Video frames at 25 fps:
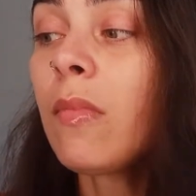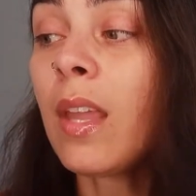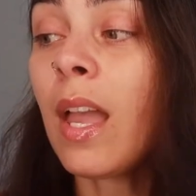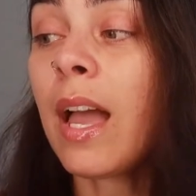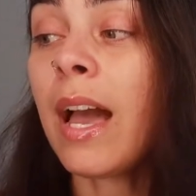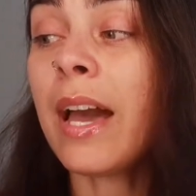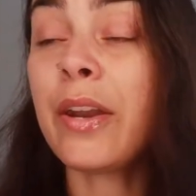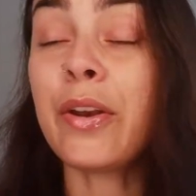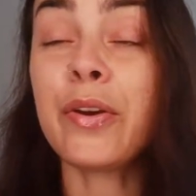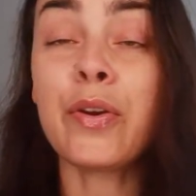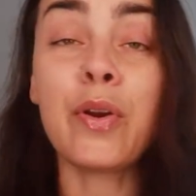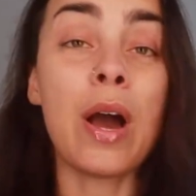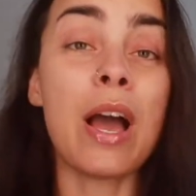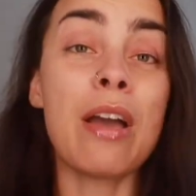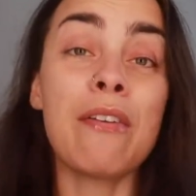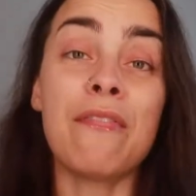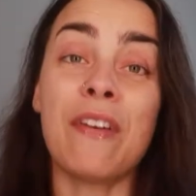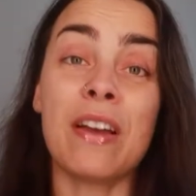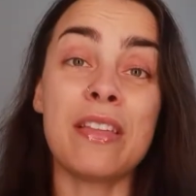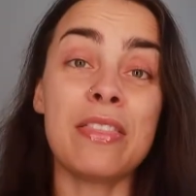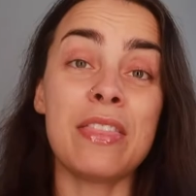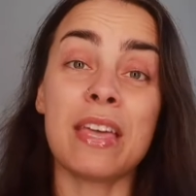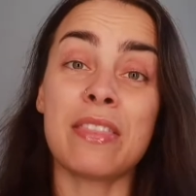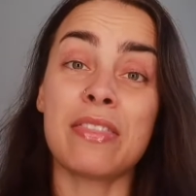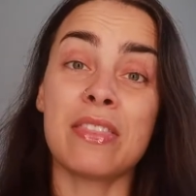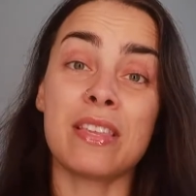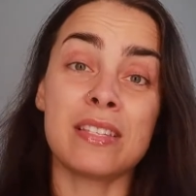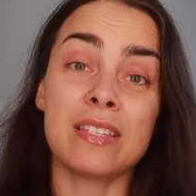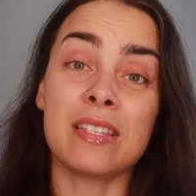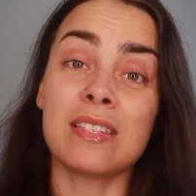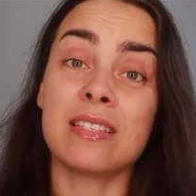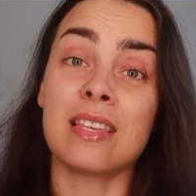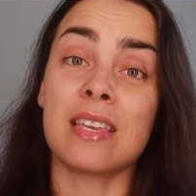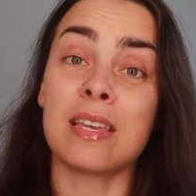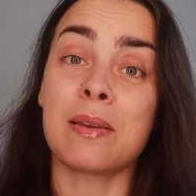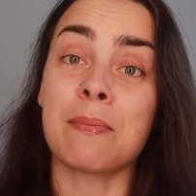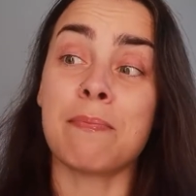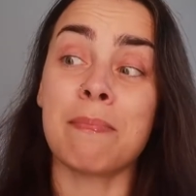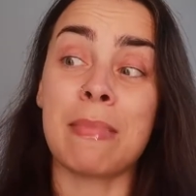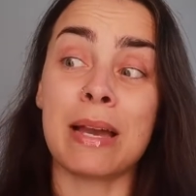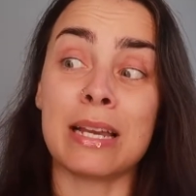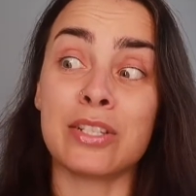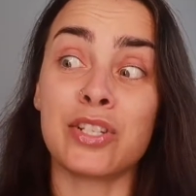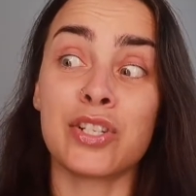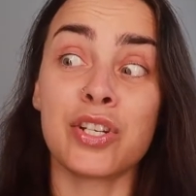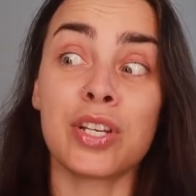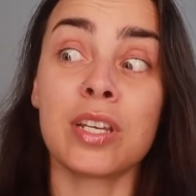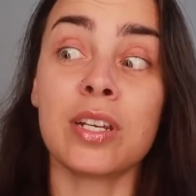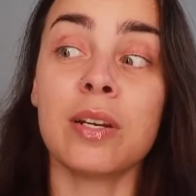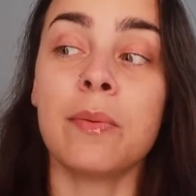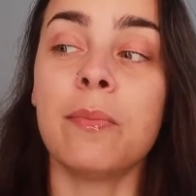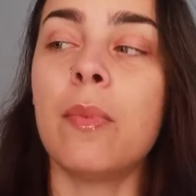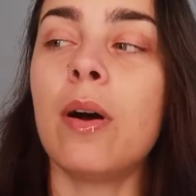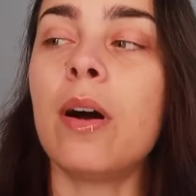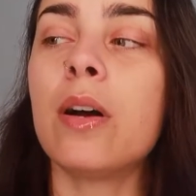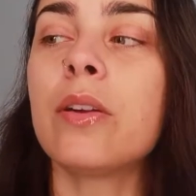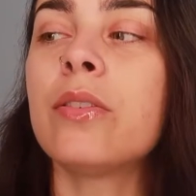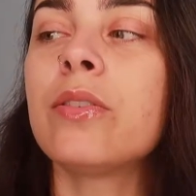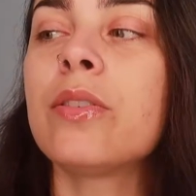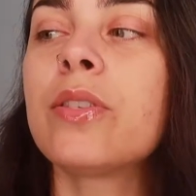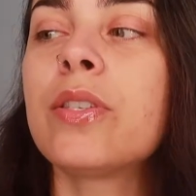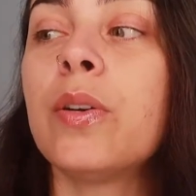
I don't know. I find that this is like magic in a bottle.